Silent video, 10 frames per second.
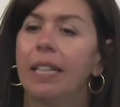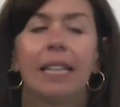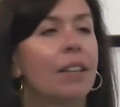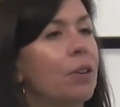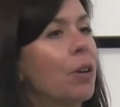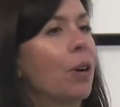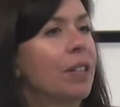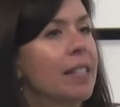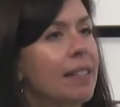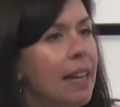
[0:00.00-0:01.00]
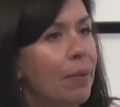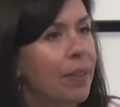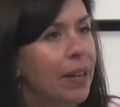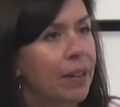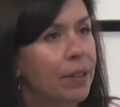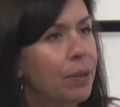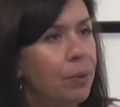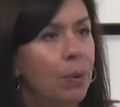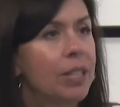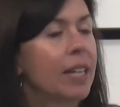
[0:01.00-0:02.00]
Let's say there are artists out there who
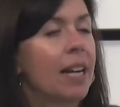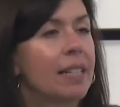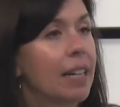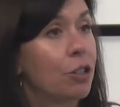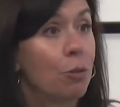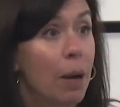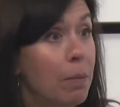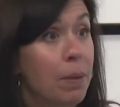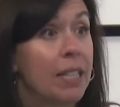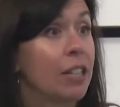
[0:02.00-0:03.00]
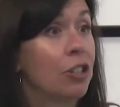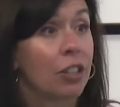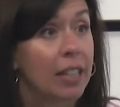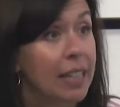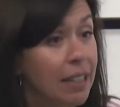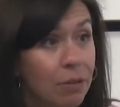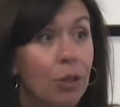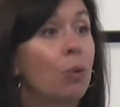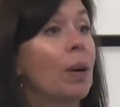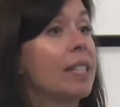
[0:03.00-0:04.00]
want to contact you about potentially
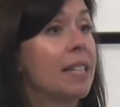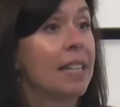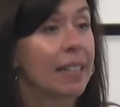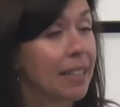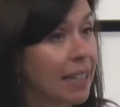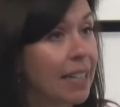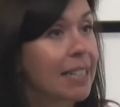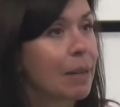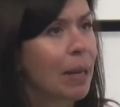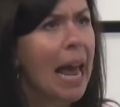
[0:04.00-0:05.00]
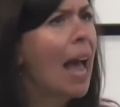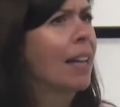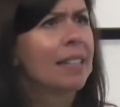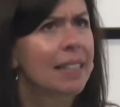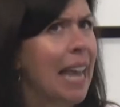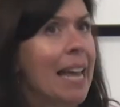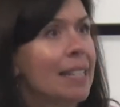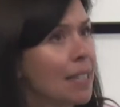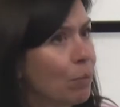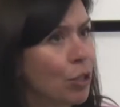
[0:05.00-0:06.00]
requesting an exhibit. Can
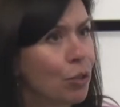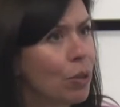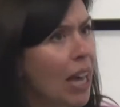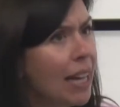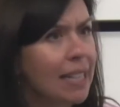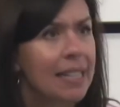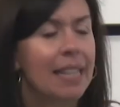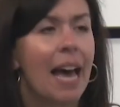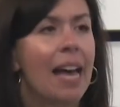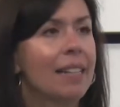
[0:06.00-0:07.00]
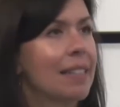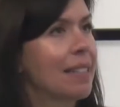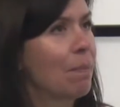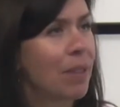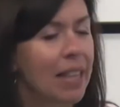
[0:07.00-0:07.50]
someone do that? Is that oh, yeah. something?